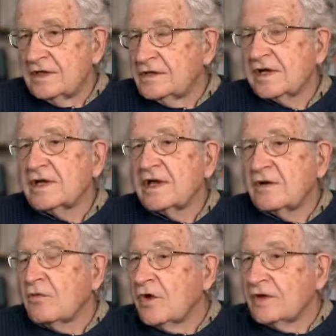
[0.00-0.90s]
it's like
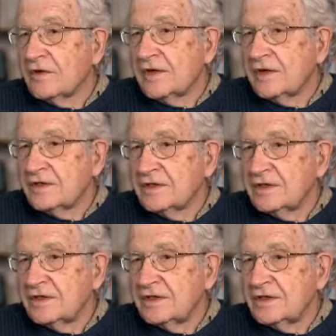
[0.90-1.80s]
kind of wandering into
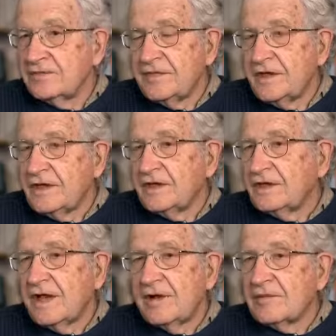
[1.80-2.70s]
the
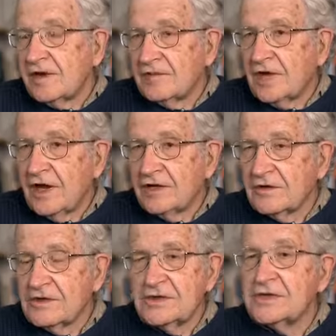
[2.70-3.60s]
Library of
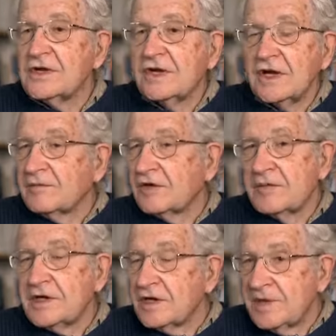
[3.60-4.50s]
Congress and saying, I'm going
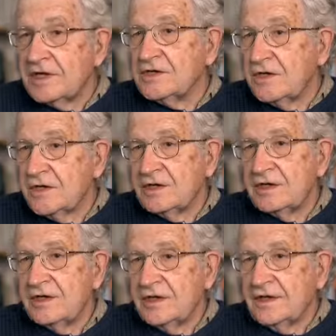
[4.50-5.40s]
to become
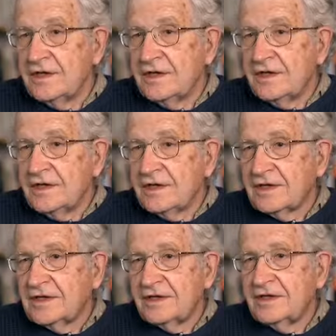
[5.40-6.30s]
educated.
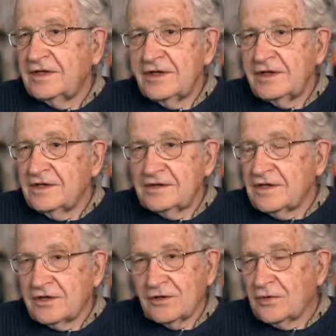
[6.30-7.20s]
It's
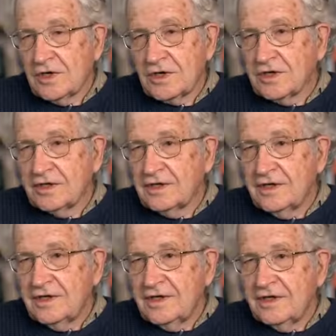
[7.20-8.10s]
not going to work.
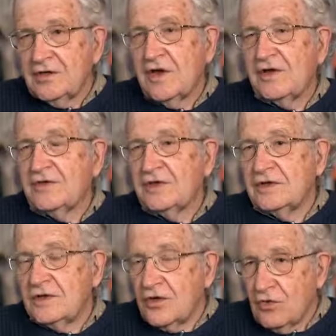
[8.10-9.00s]
You have
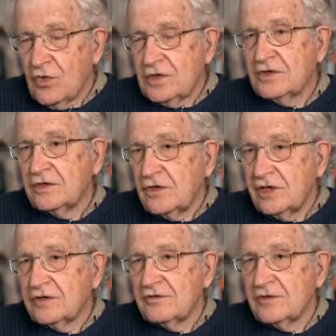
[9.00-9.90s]
to know what you're
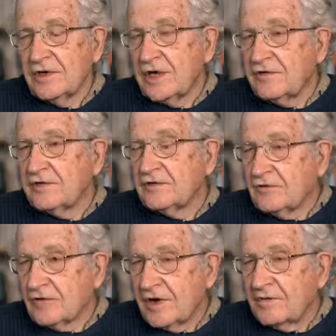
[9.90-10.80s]
looking for. You have to have a
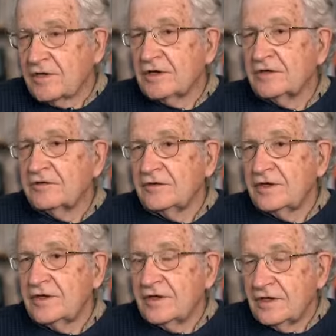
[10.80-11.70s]
framework of
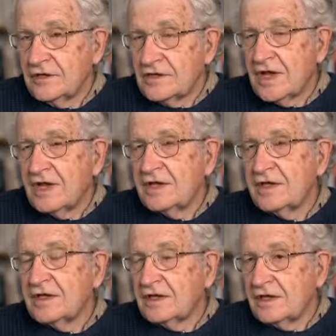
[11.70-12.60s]

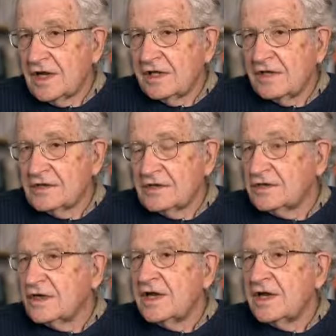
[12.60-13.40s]
understanding and analysis.